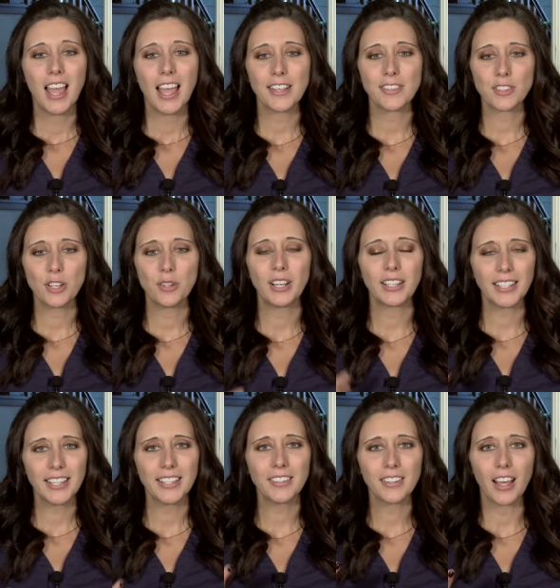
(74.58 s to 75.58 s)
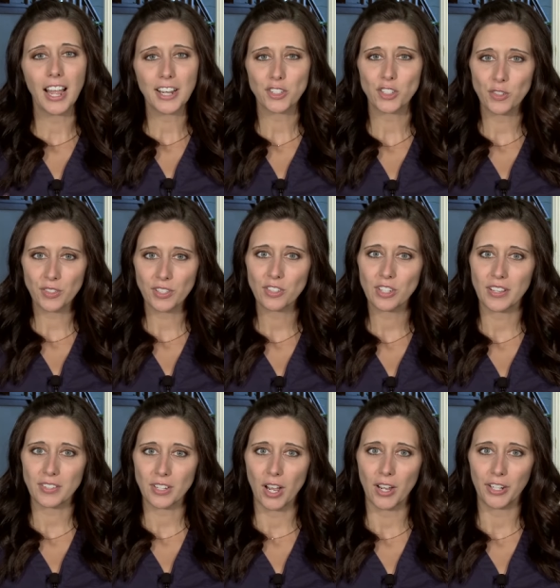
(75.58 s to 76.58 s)
And so again, I do
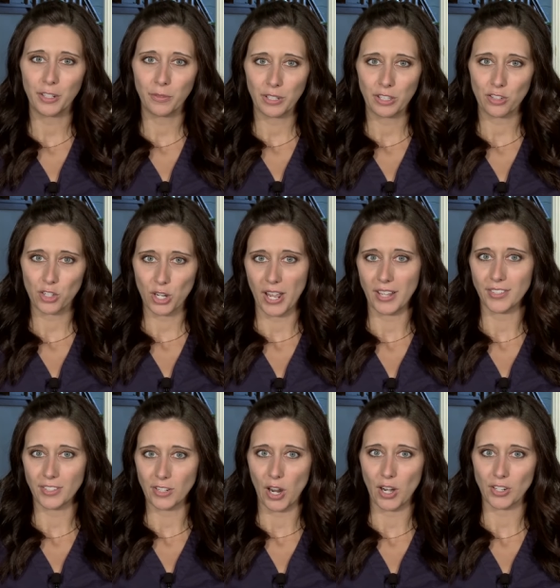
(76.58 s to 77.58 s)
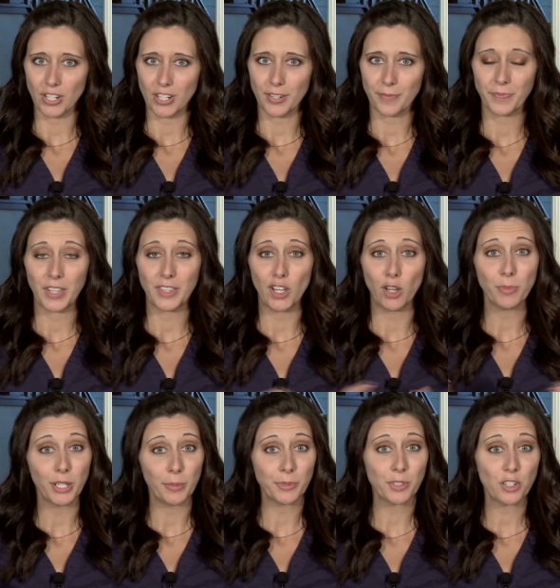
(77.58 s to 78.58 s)
suggest talking with your child's doctor, and they'll
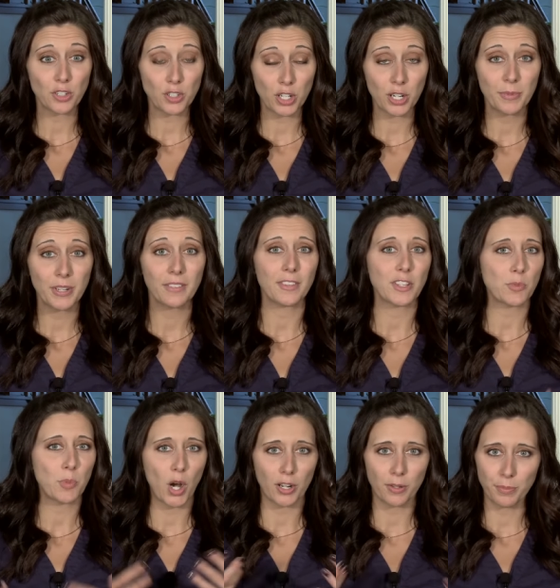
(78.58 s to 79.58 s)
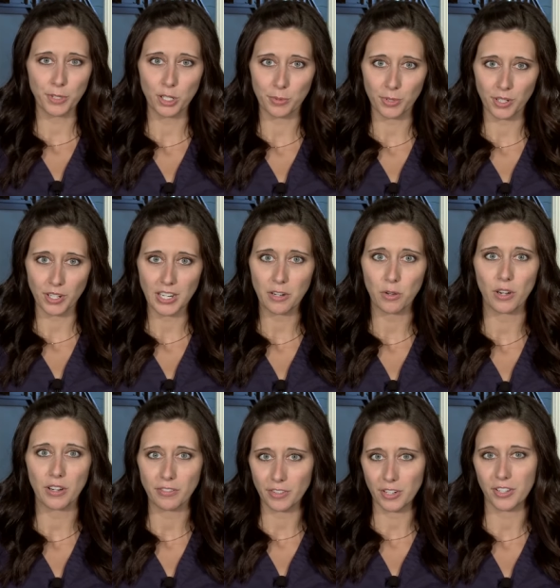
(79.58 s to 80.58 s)
be able to determine if it's part of puberty
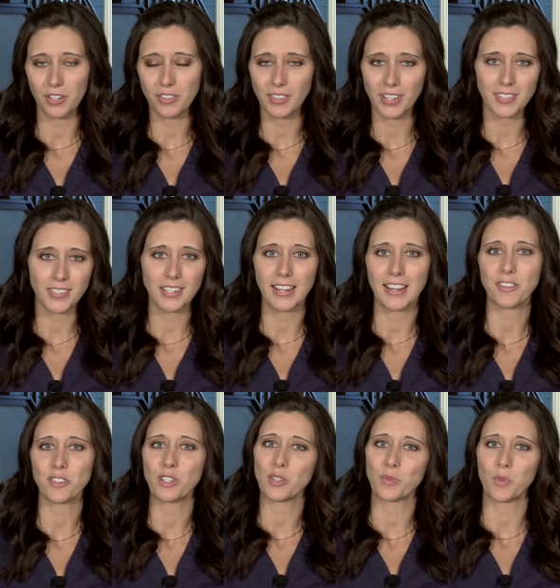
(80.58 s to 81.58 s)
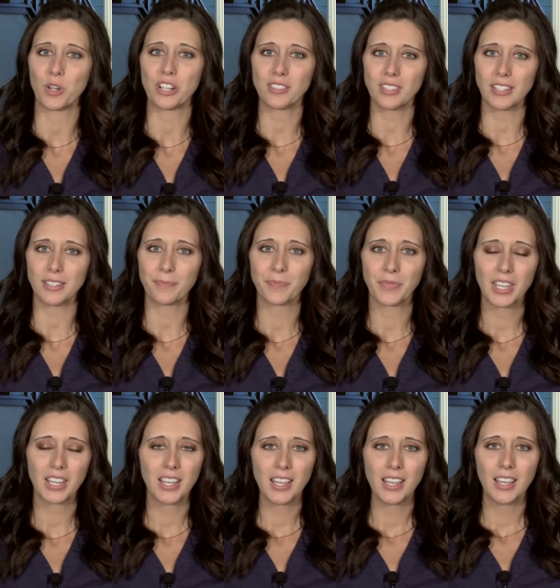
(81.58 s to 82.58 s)
or further investigation is warranted.
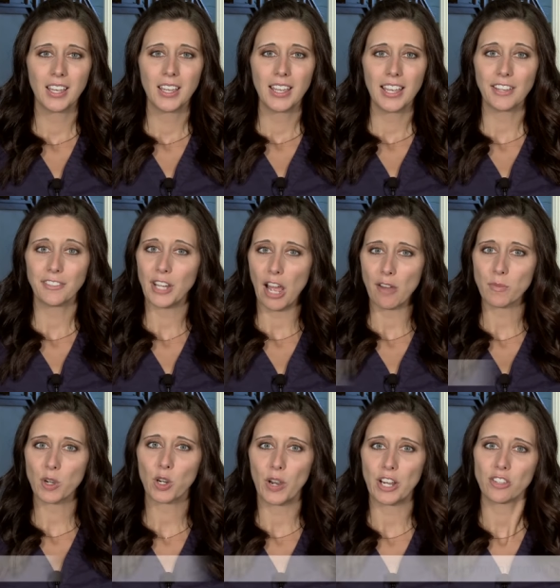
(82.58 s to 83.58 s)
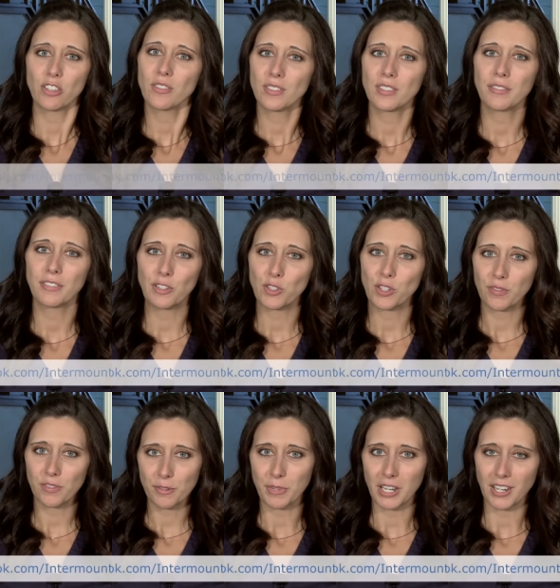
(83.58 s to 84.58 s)
If you have more questions in the future
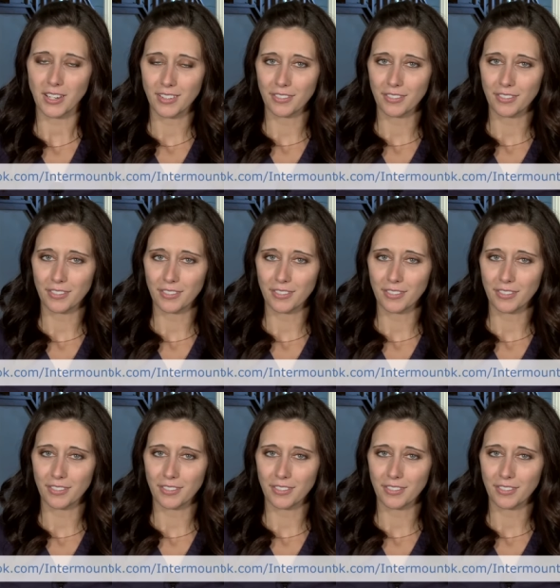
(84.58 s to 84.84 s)
for me,